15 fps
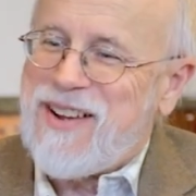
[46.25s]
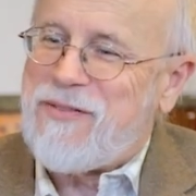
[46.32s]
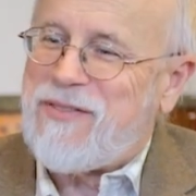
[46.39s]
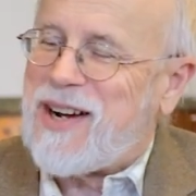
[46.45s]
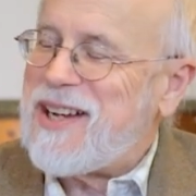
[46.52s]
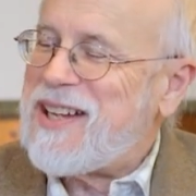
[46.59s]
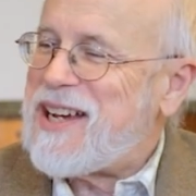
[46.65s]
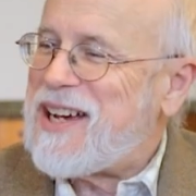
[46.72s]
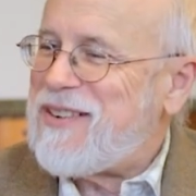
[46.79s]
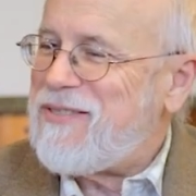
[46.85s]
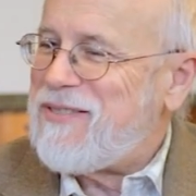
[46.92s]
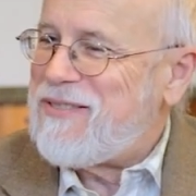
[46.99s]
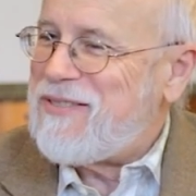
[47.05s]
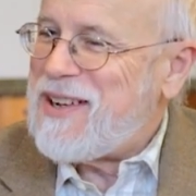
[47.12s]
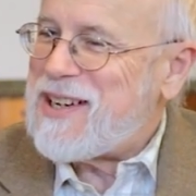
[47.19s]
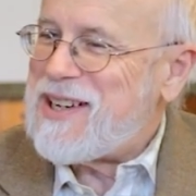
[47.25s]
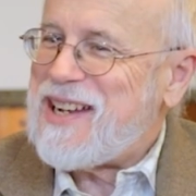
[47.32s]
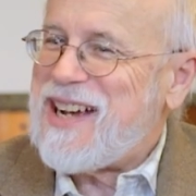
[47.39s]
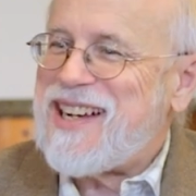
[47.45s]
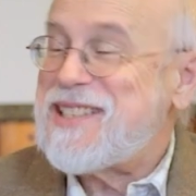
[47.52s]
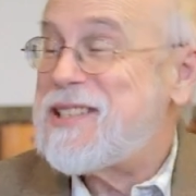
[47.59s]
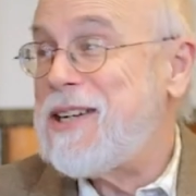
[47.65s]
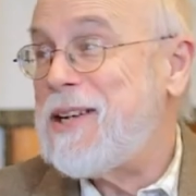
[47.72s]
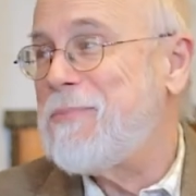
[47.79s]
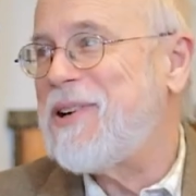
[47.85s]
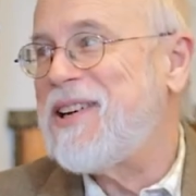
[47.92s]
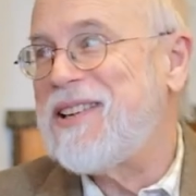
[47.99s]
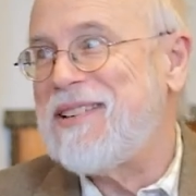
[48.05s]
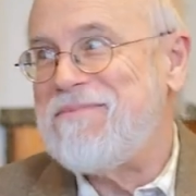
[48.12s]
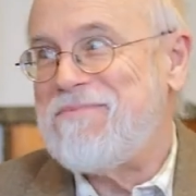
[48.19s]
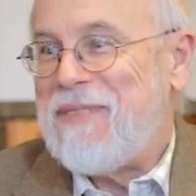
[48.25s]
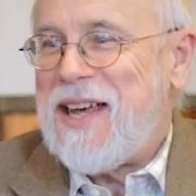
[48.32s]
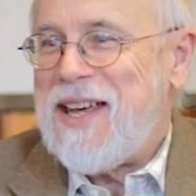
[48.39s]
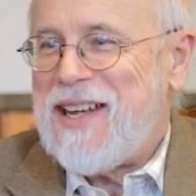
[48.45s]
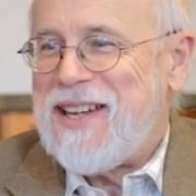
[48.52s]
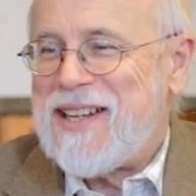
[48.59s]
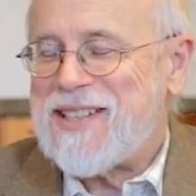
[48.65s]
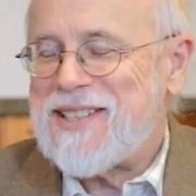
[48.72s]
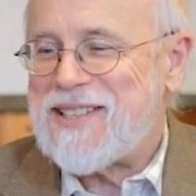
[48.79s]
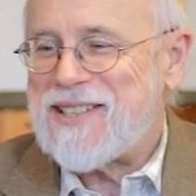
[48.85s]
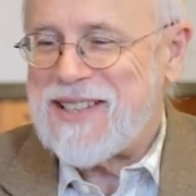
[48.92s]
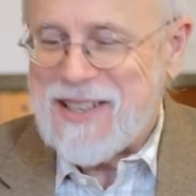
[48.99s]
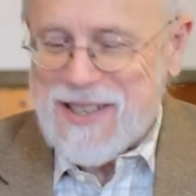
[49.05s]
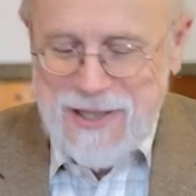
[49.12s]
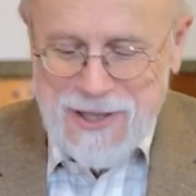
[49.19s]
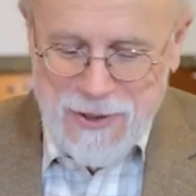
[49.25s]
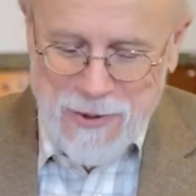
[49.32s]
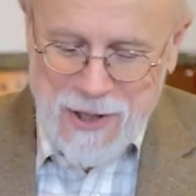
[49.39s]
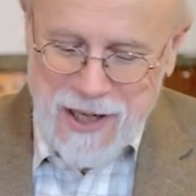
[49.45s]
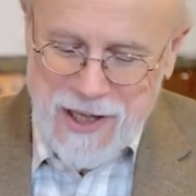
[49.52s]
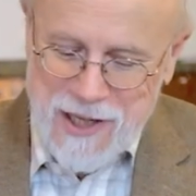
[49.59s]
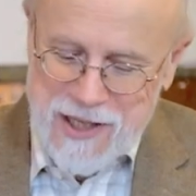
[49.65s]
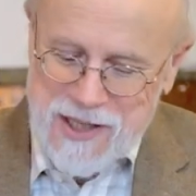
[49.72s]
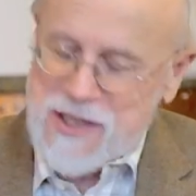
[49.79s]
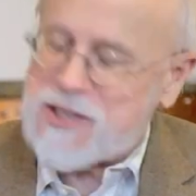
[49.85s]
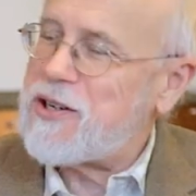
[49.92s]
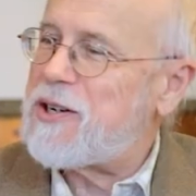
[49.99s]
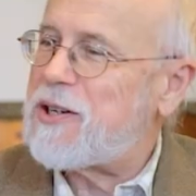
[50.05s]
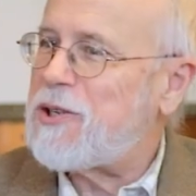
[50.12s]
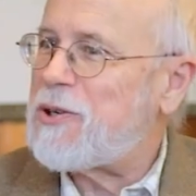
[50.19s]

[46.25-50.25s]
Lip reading: find that fantastic, but hey, that's the way it is. There are